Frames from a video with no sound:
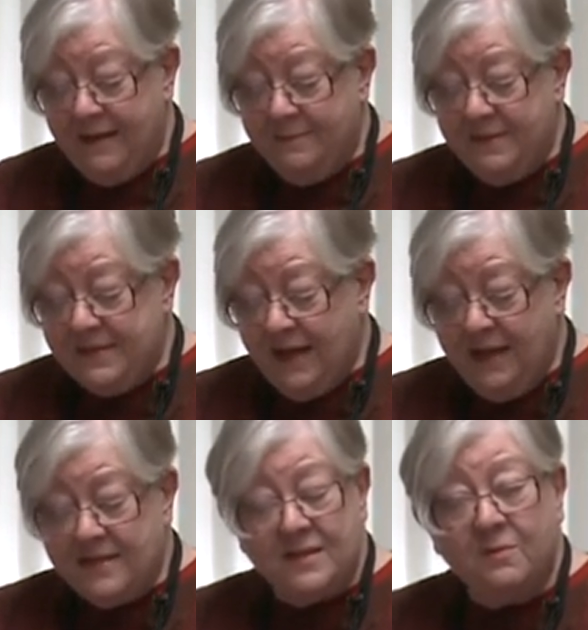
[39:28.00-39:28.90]

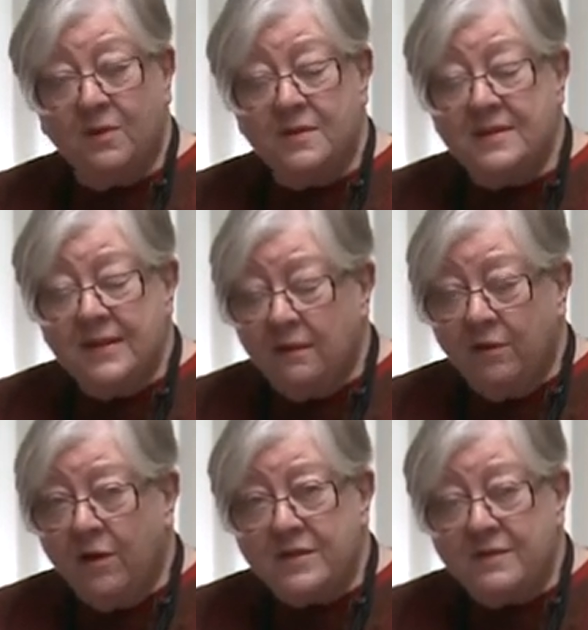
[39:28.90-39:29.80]
Besides, there were still
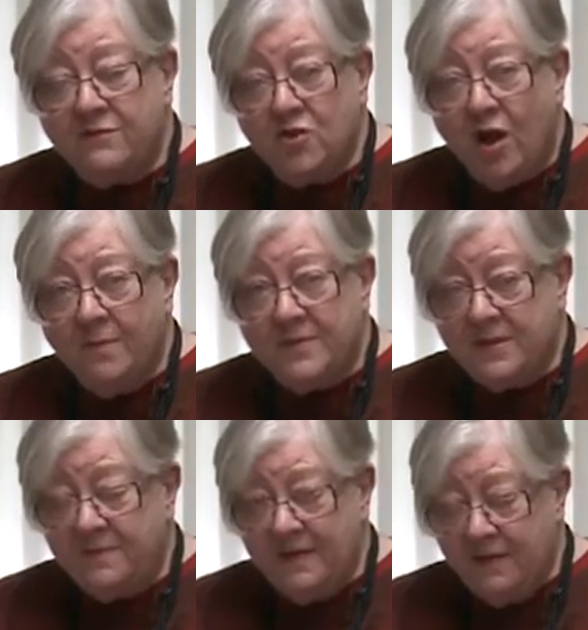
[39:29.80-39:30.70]
lots of jobs
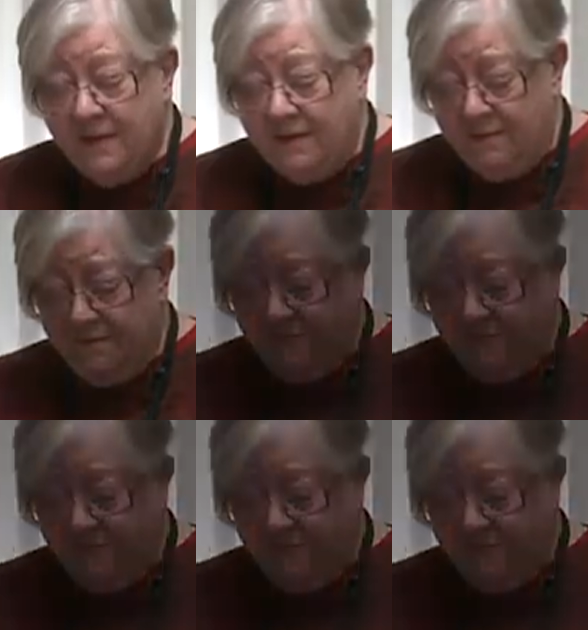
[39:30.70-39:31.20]
to be done.